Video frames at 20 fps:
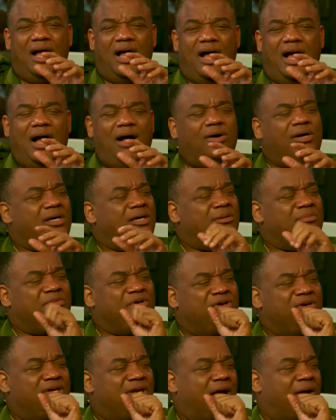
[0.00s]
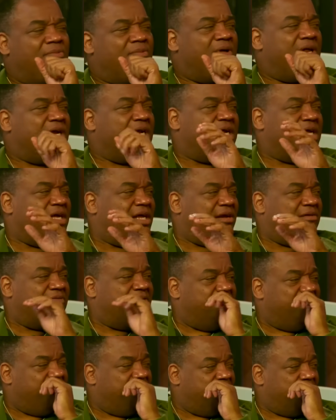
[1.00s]
How come you're not running the
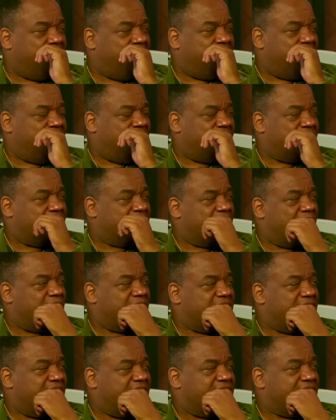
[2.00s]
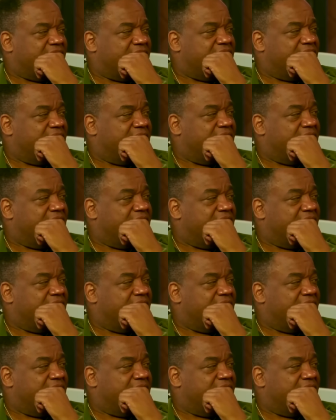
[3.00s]
NFL Players Association?